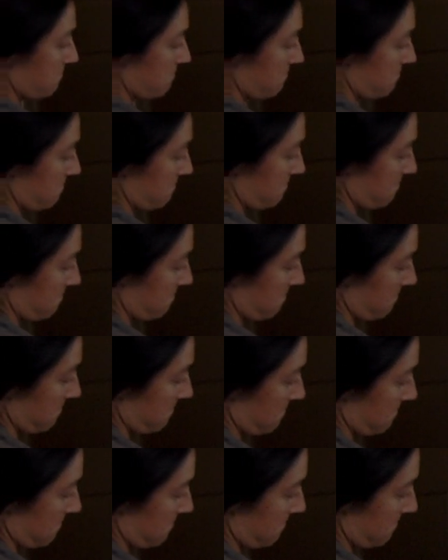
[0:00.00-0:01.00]

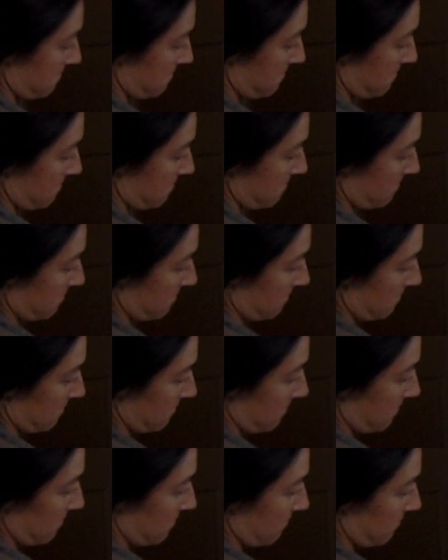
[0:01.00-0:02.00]

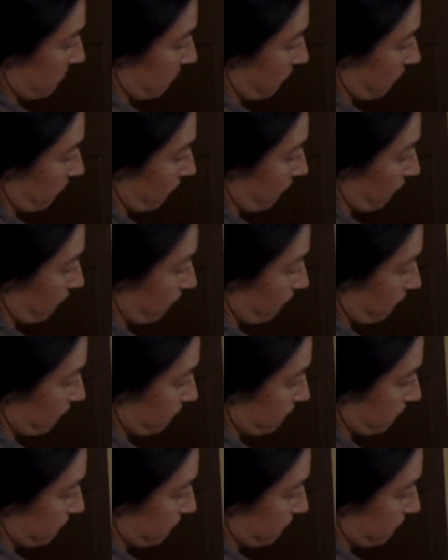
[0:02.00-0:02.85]
Nobody speaks.